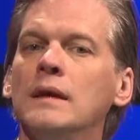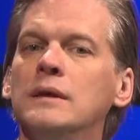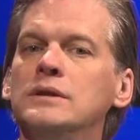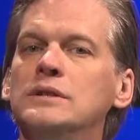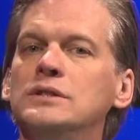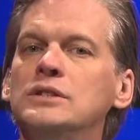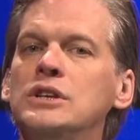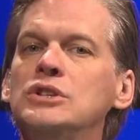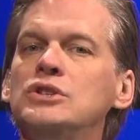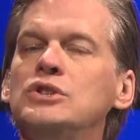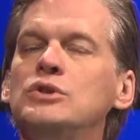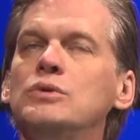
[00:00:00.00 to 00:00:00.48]

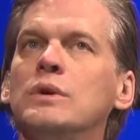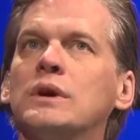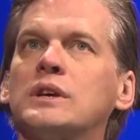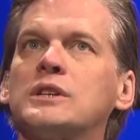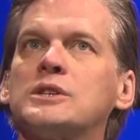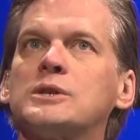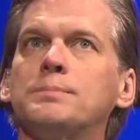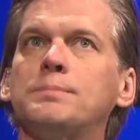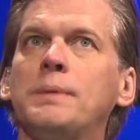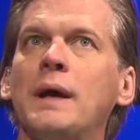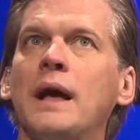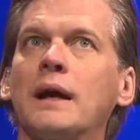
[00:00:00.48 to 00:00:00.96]
did you
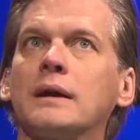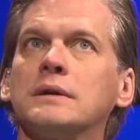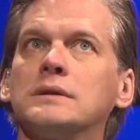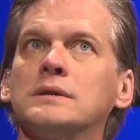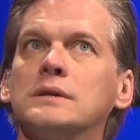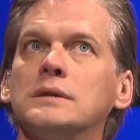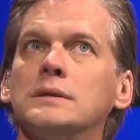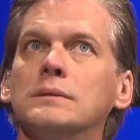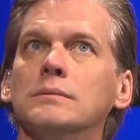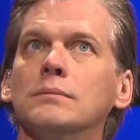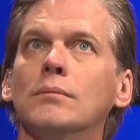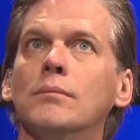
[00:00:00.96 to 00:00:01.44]

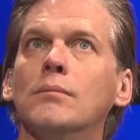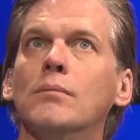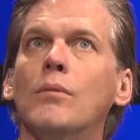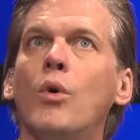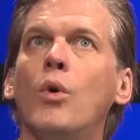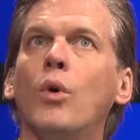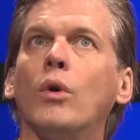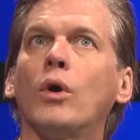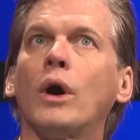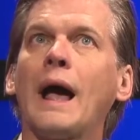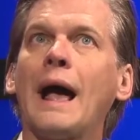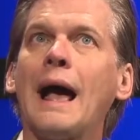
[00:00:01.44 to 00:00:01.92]
expect
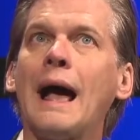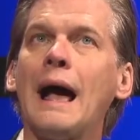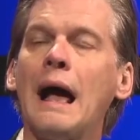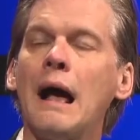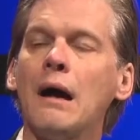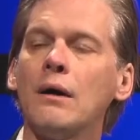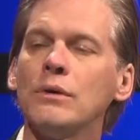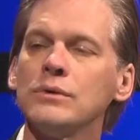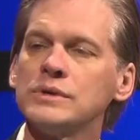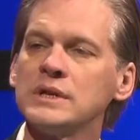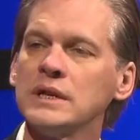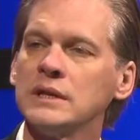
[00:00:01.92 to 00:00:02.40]
more
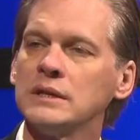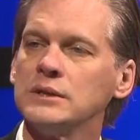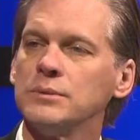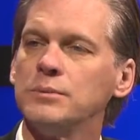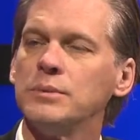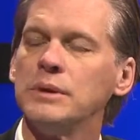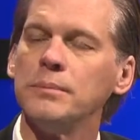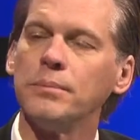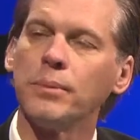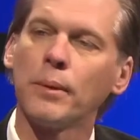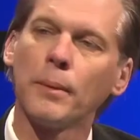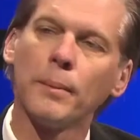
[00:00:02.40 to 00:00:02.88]
housing to
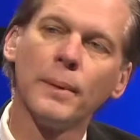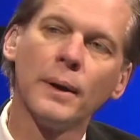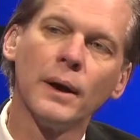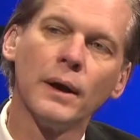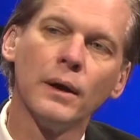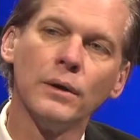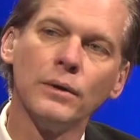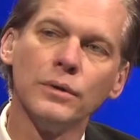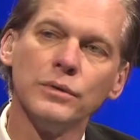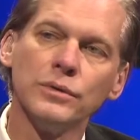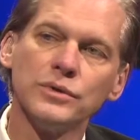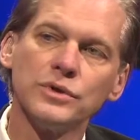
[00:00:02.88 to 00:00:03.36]
be
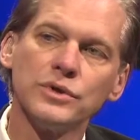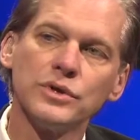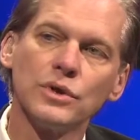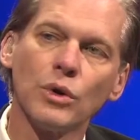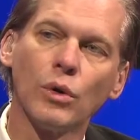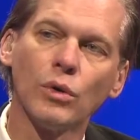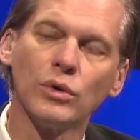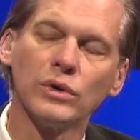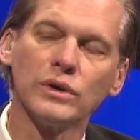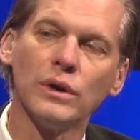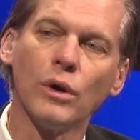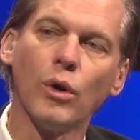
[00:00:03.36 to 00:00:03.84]
proposed,
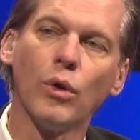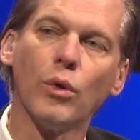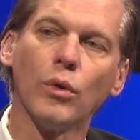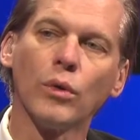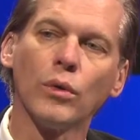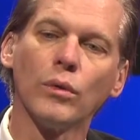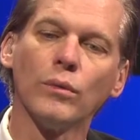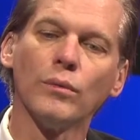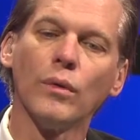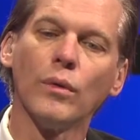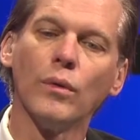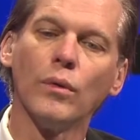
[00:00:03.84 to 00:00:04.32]
or,
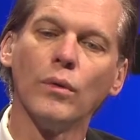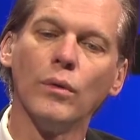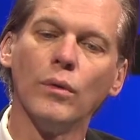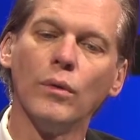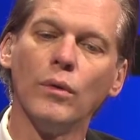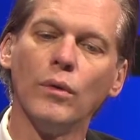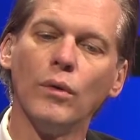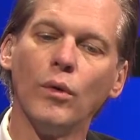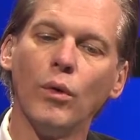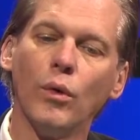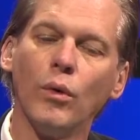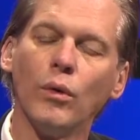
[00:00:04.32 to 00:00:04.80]
or,
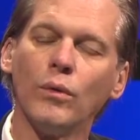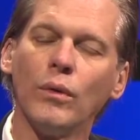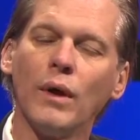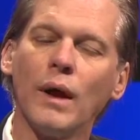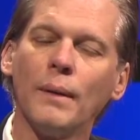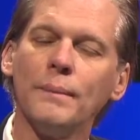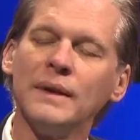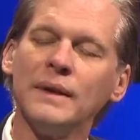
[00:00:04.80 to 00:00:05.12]
or I